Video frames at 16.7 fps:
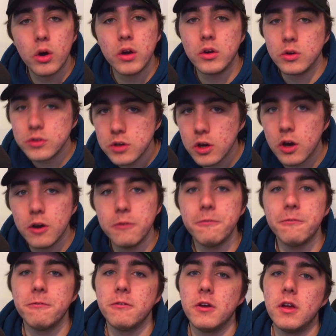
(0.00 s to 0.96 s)
got tough,
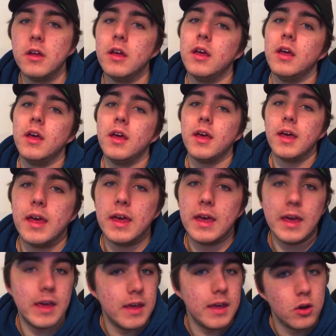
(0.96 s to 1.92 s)

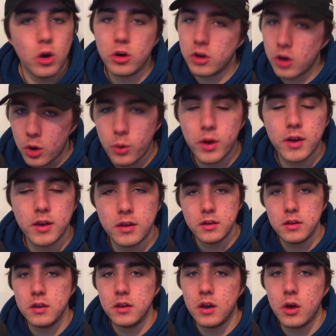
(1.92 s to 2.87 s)
he got going.
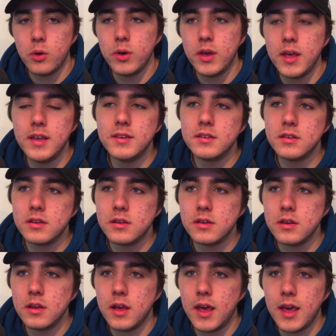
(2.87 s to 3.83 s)
You know, he's
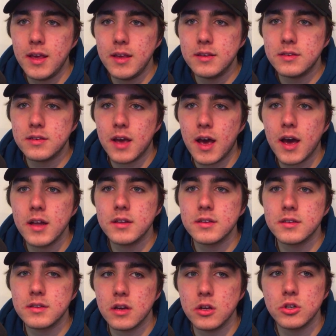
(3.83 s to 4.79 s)
had
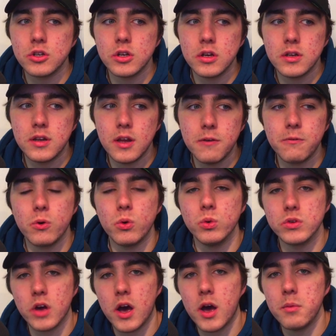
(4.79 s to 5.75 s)
such a difficult
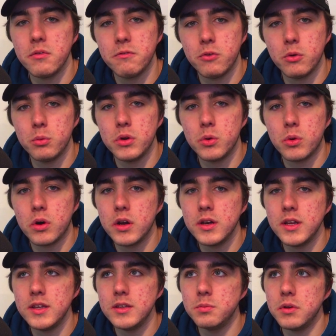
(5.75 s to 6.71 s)
time in Formula One.
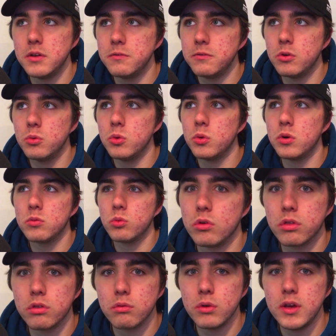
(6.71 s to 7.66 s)
He's been in Formula One
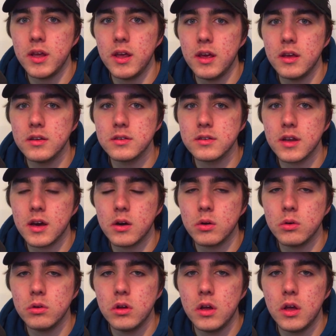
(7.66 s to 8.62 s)
3 years now.
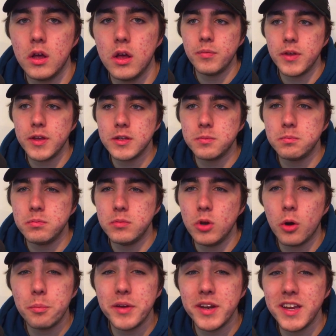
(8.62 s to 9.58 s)
It's not
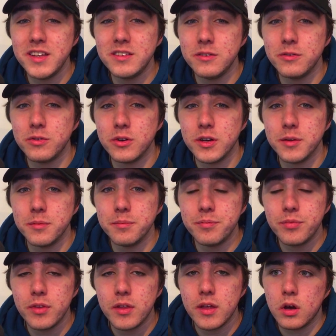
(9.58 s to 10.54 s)
been easy for him.
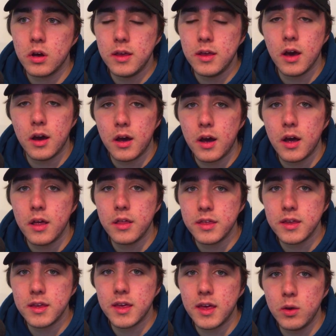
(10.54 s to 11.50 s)
Yeah, I
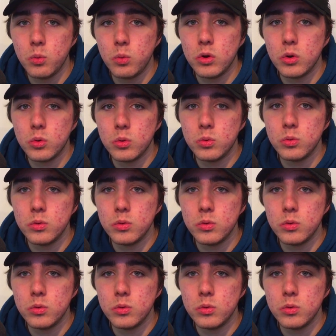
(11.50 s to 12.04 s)
think he will